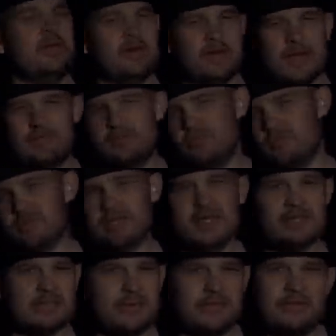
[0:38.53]
but I'm shooting with the
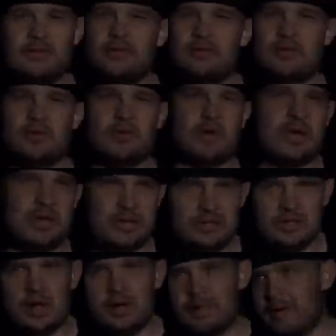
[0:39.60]
A7 II, so that's what I'm gonna
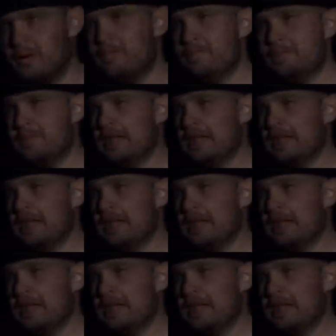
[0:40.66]
talk about.